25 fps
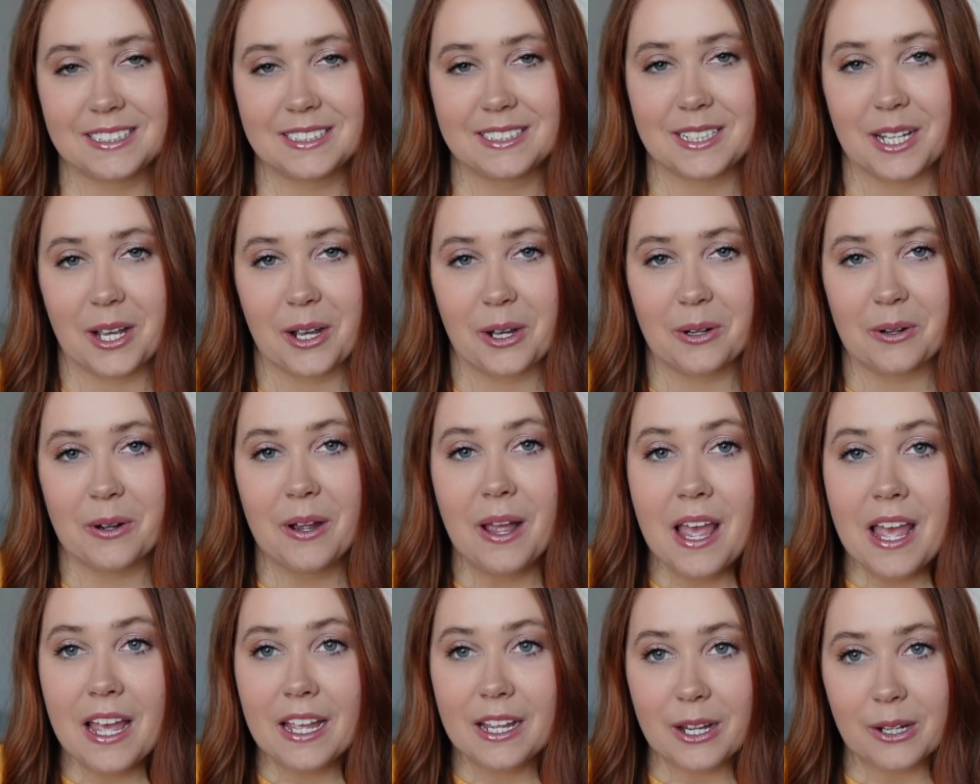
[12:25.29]
So
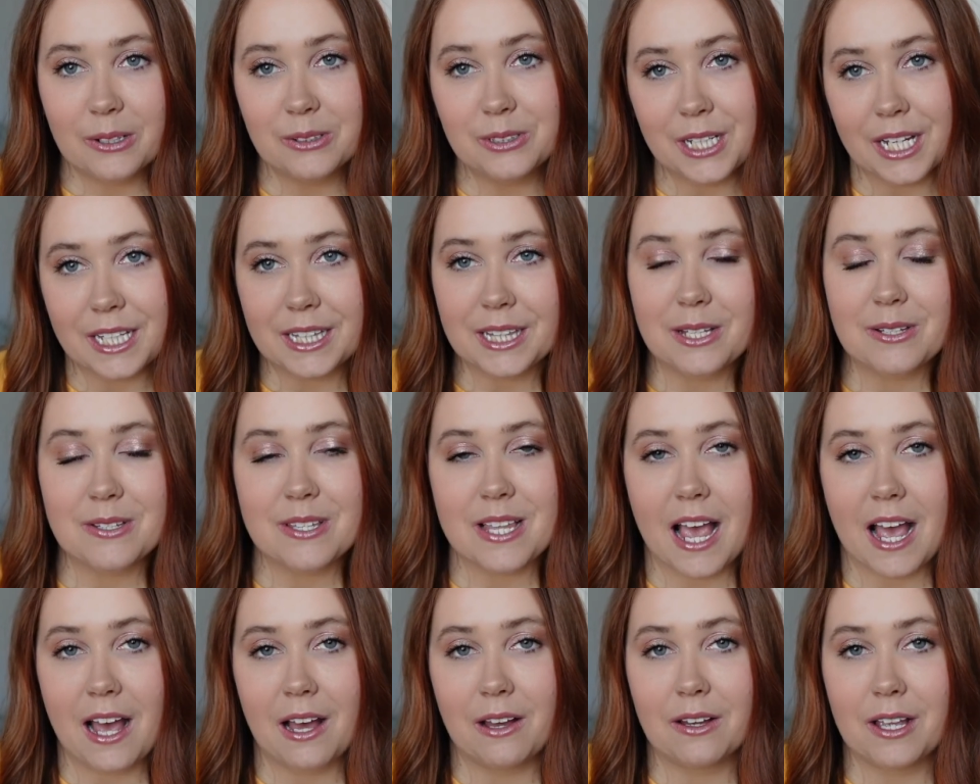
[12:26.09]
go check those
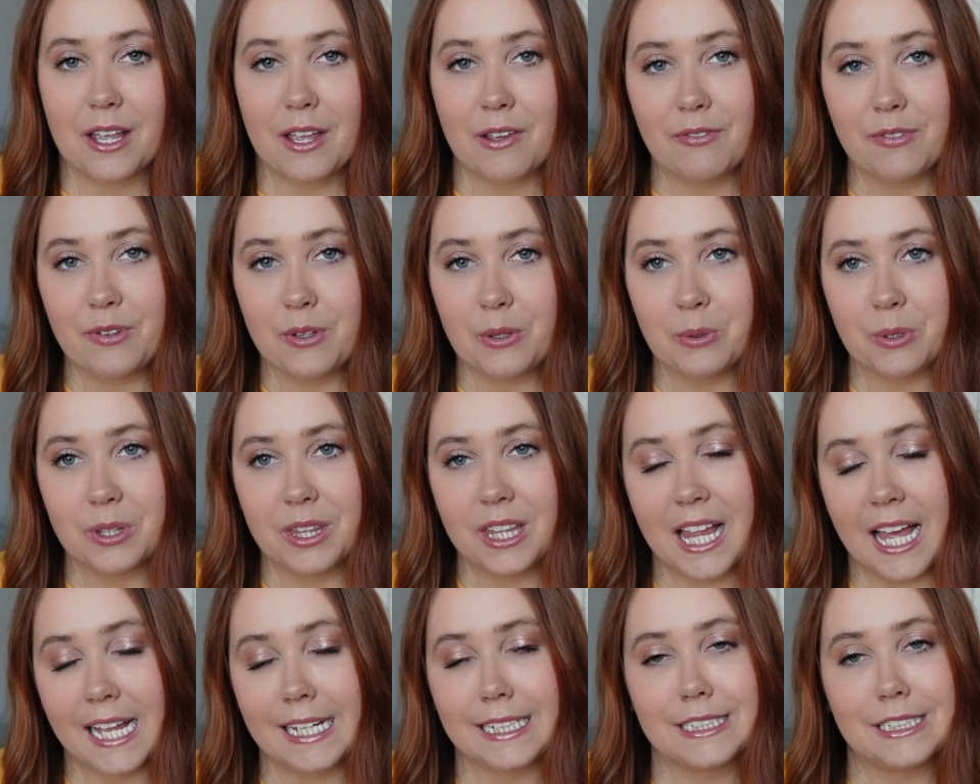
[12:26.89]
out if you would
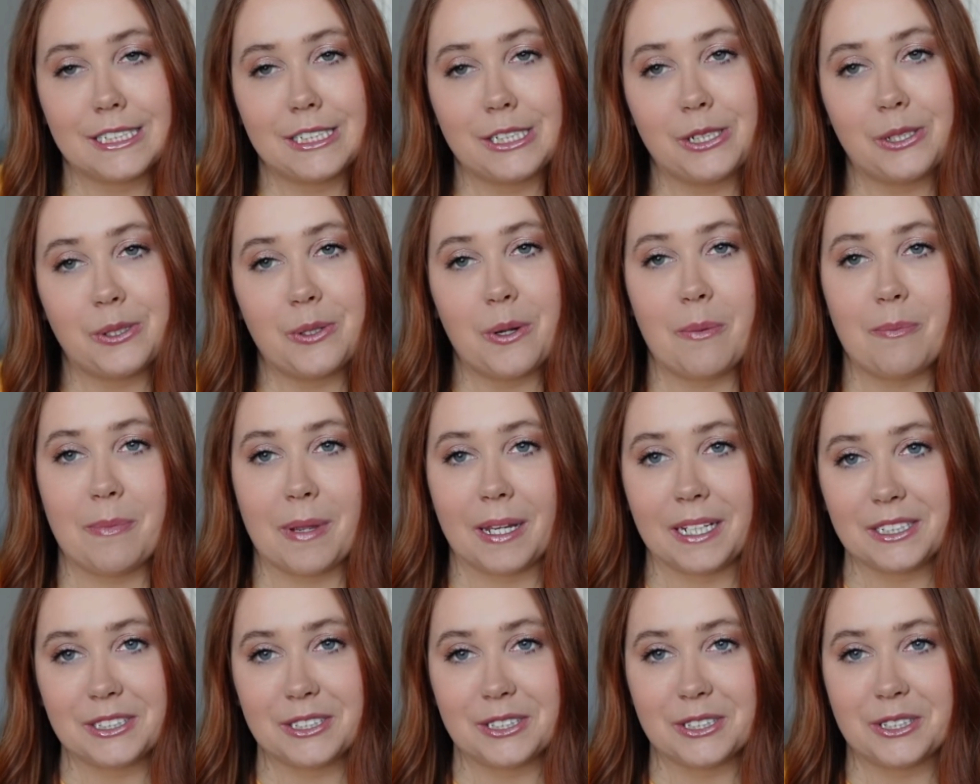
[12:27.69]
like to.
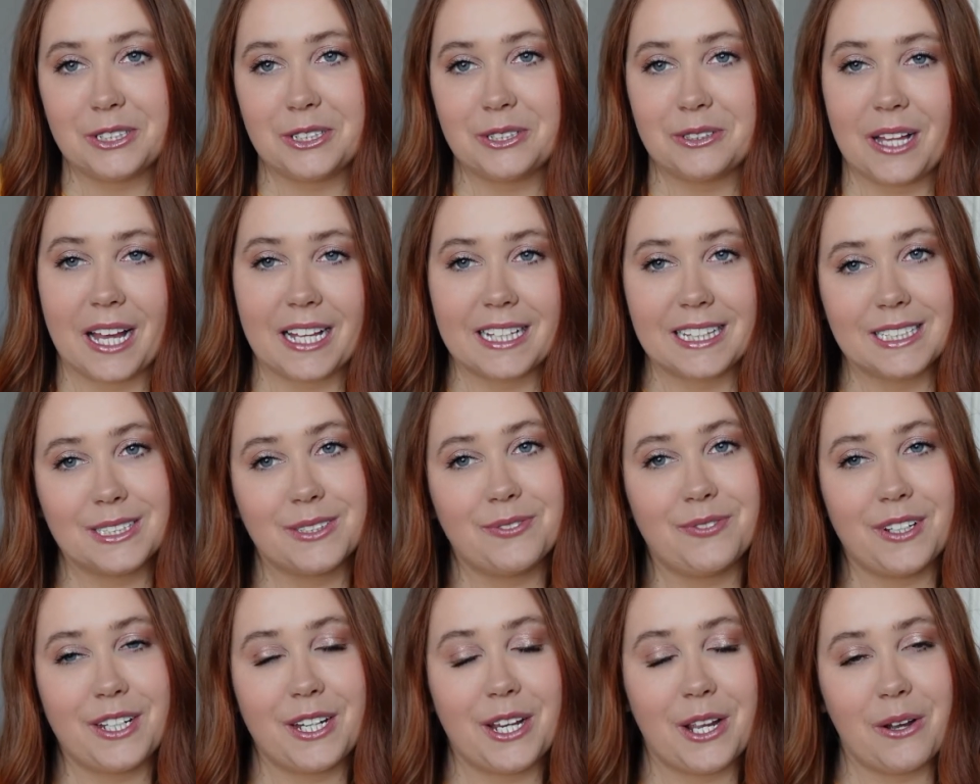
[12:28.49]
Make sure you like this
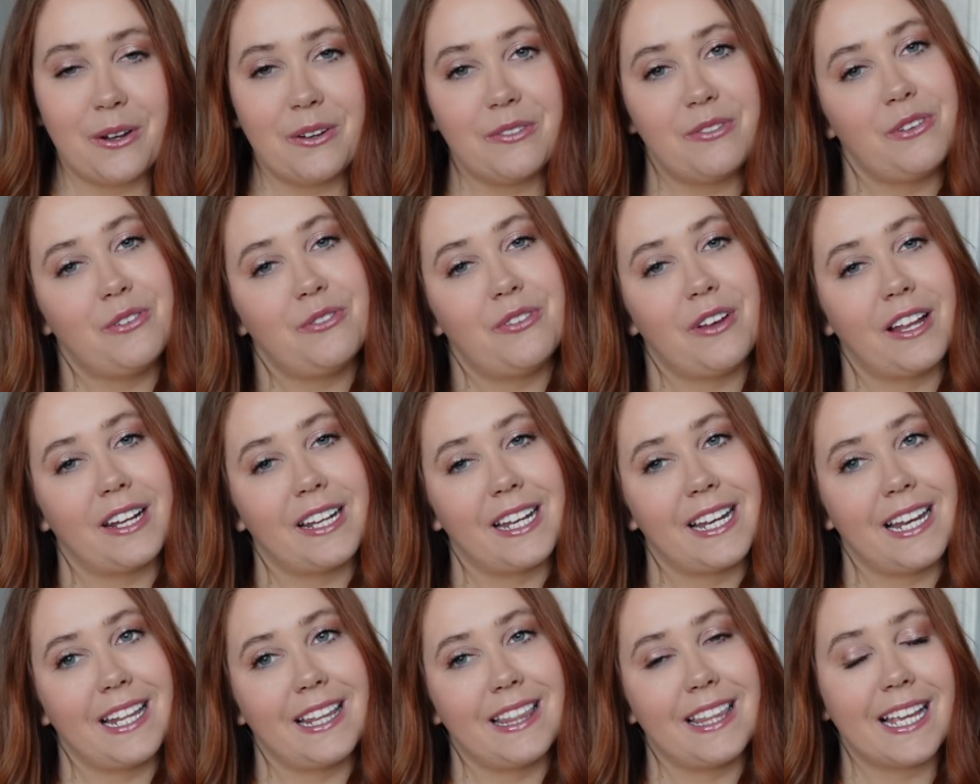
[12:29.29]
video if you found
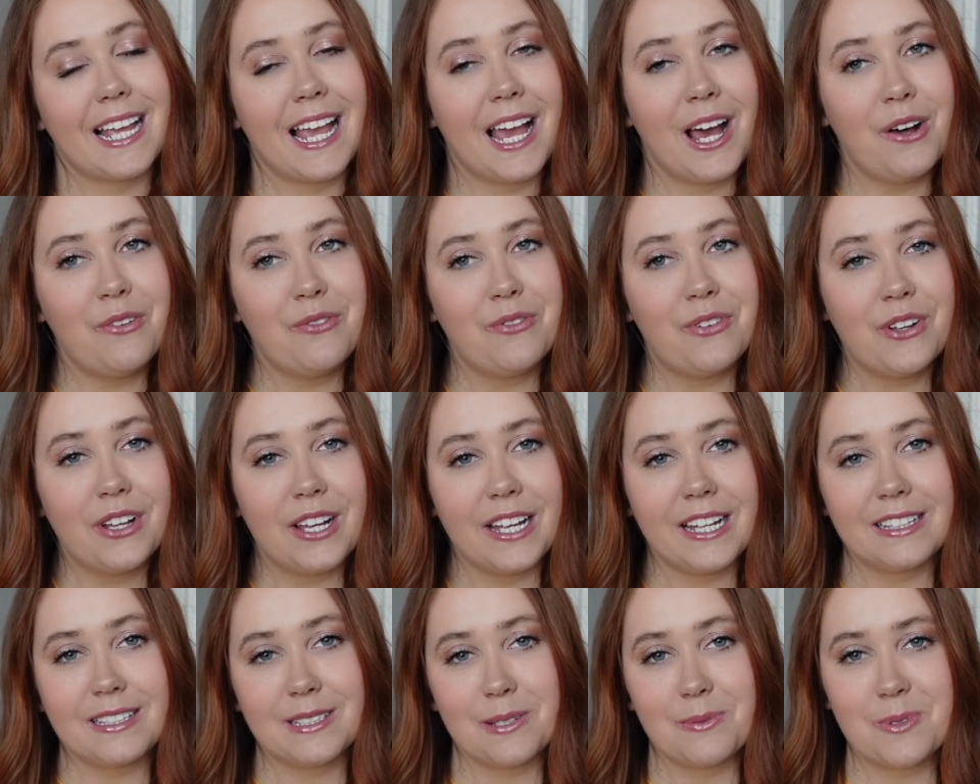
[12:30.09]
anything helpful,
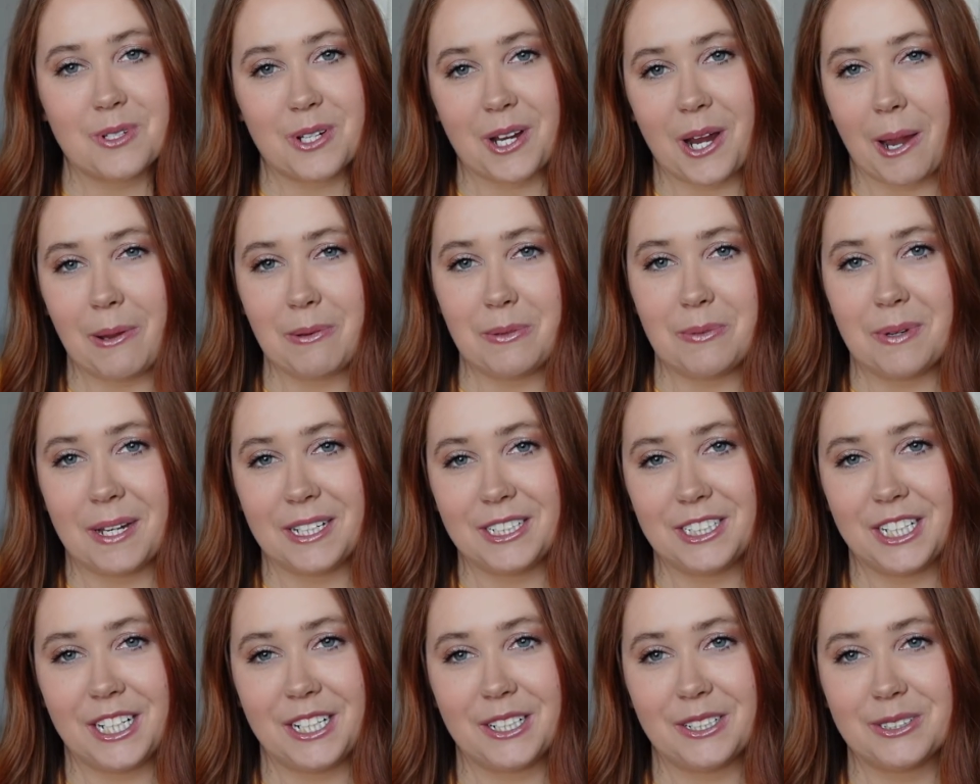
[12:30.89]
and subscribe to my
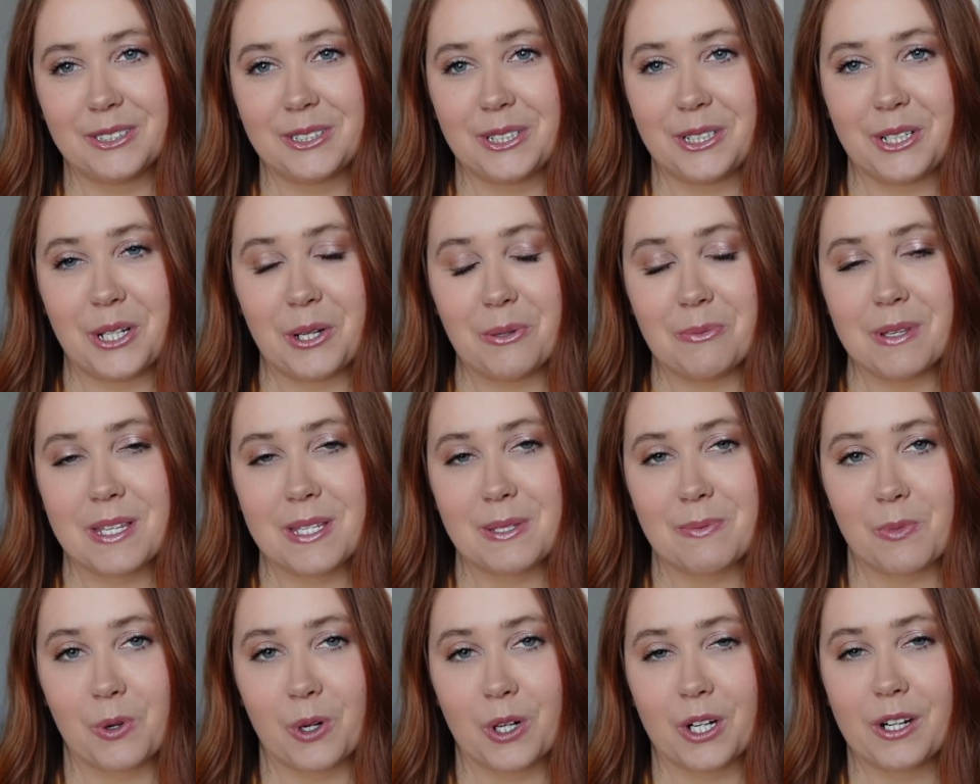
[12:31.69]
channel so you don't
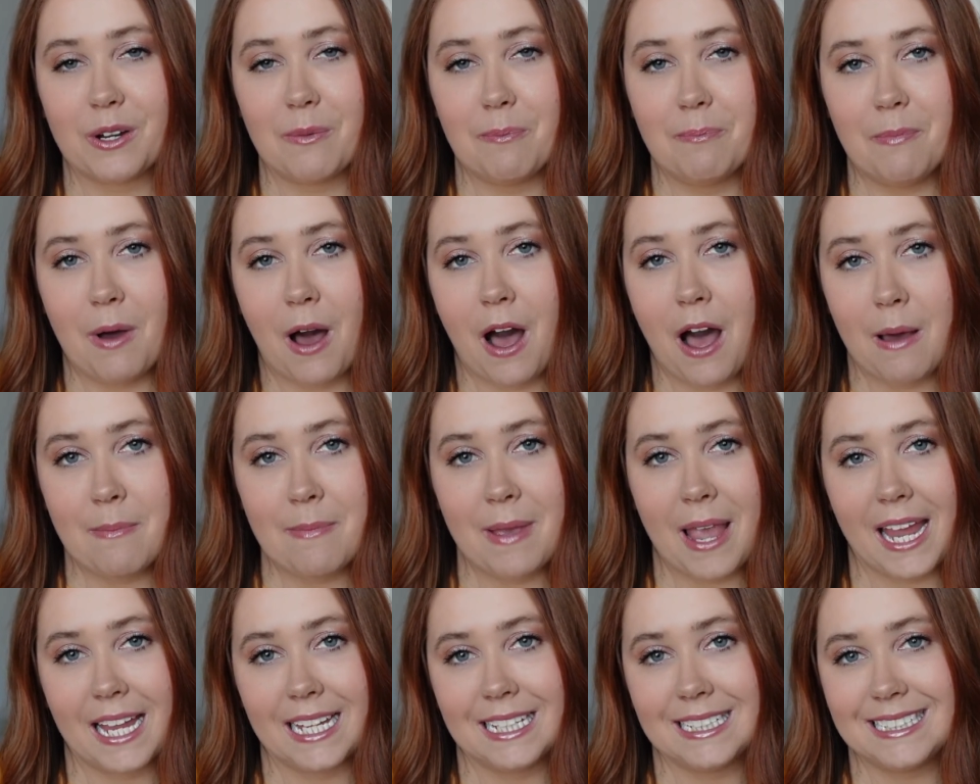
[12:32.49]
miss more mom
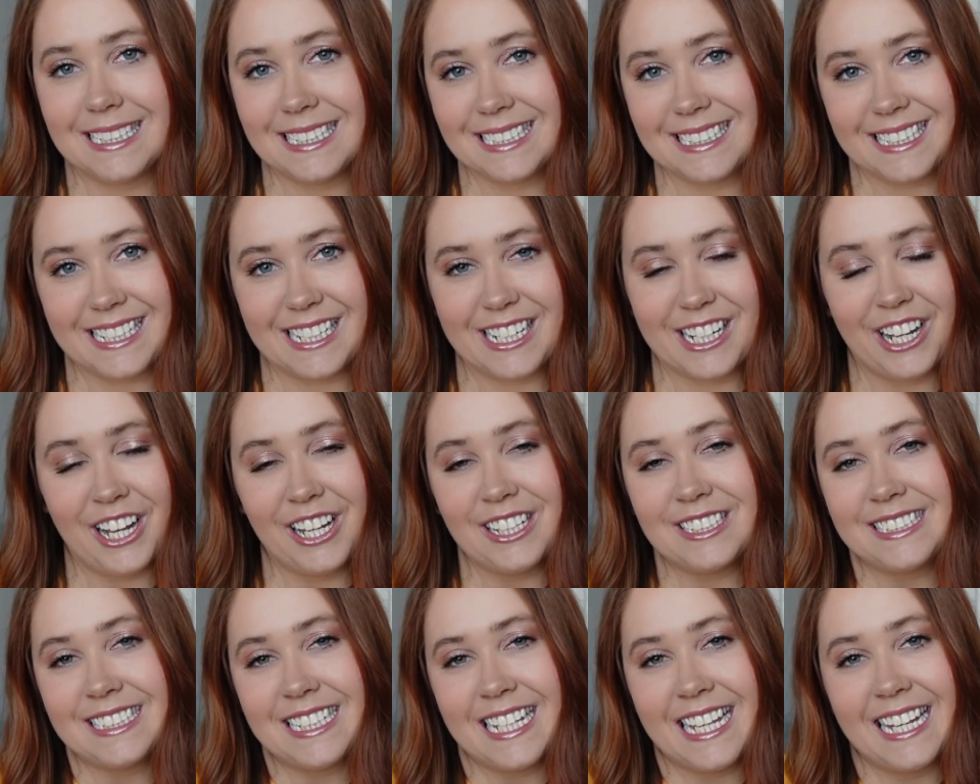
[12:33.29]
and Disney
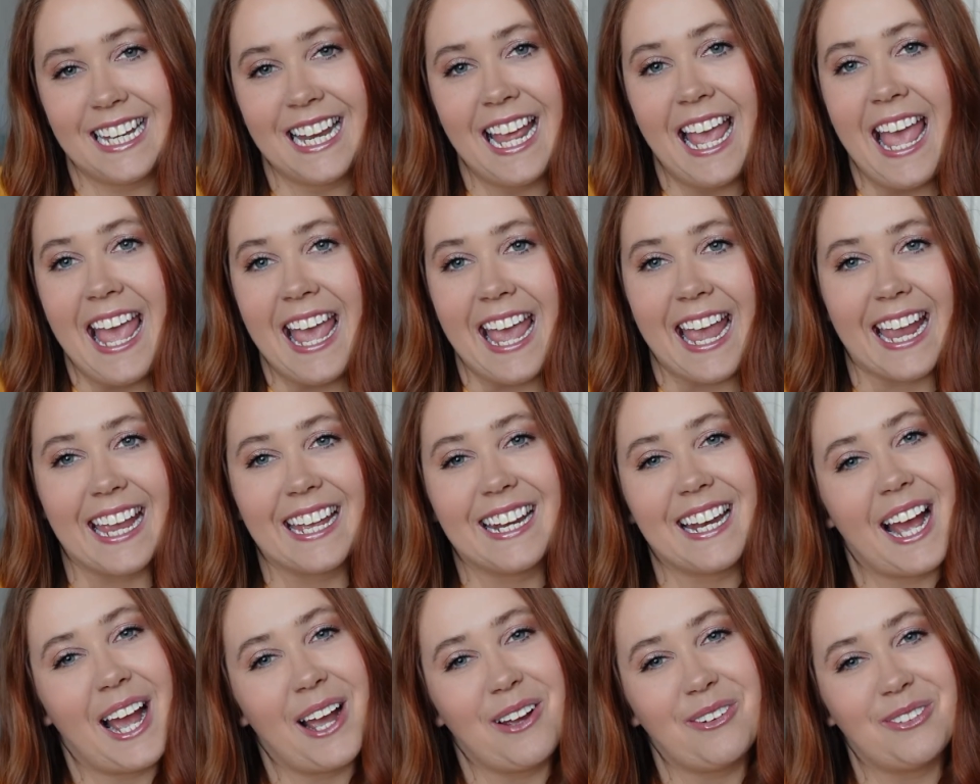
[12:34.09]
content.
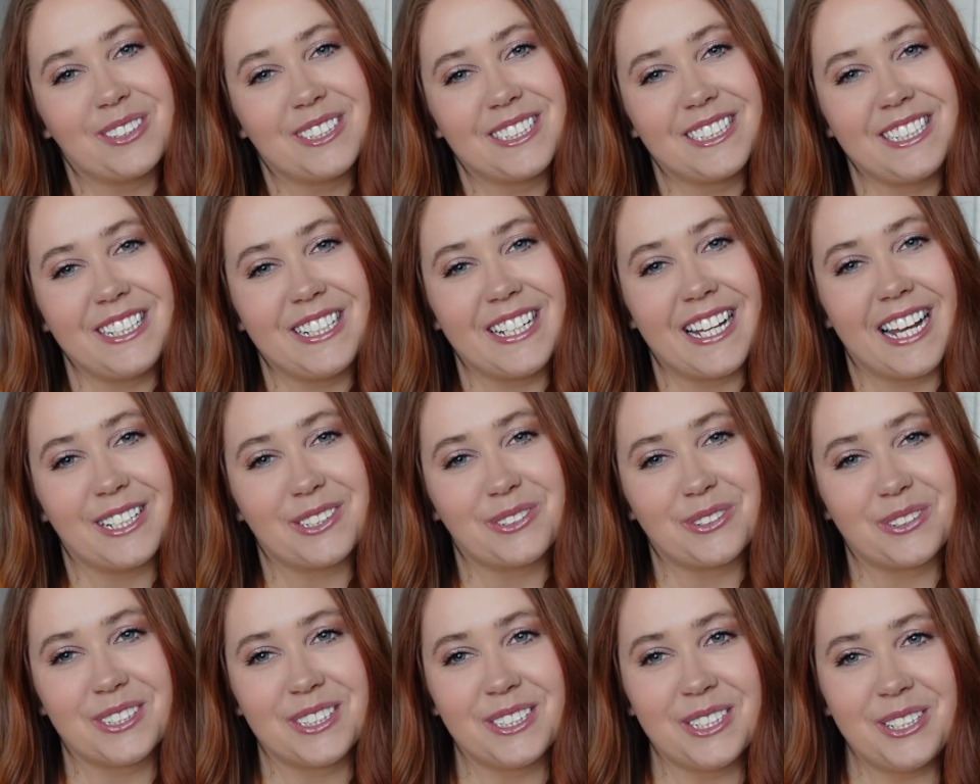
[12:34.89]
And I will see you
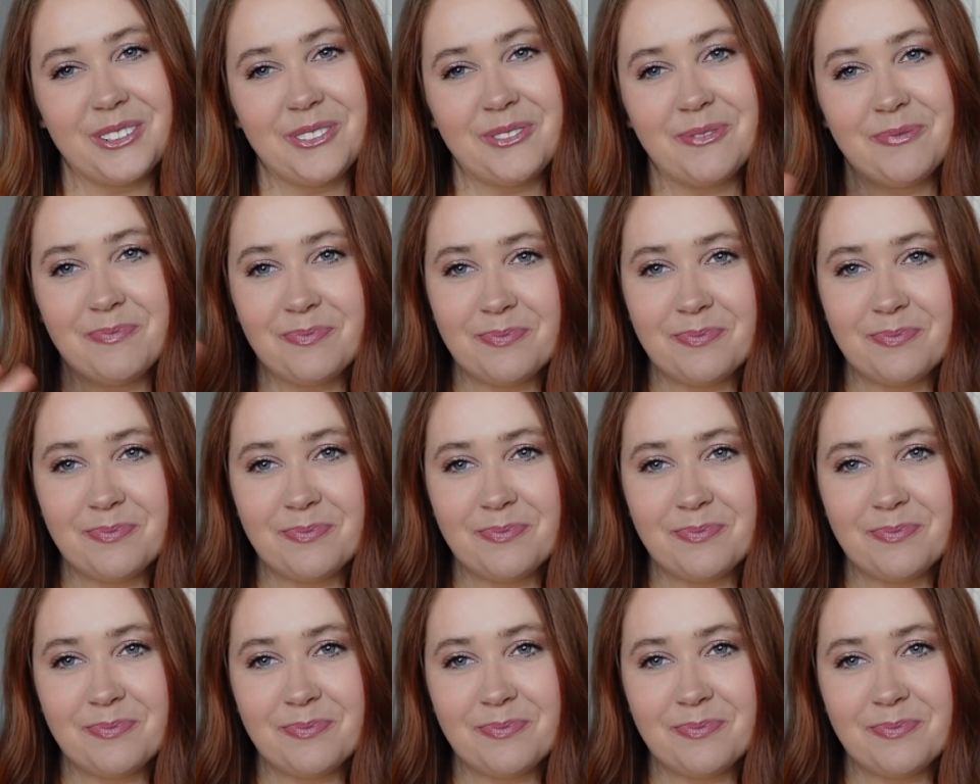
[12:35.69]
guys real soon.